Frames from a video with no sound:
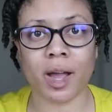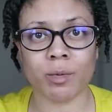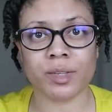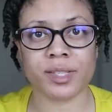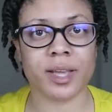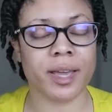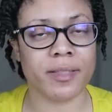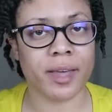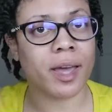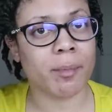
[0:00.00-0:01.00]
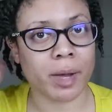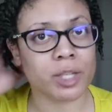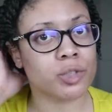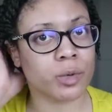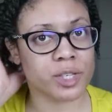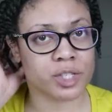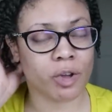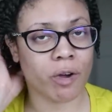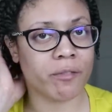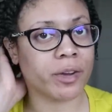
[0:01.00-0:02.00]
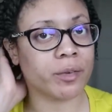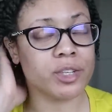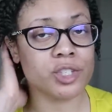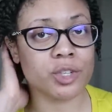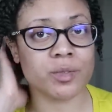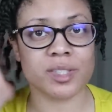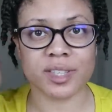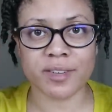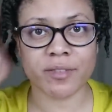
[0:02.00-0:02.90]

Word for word: I will say that my twists are very juicy,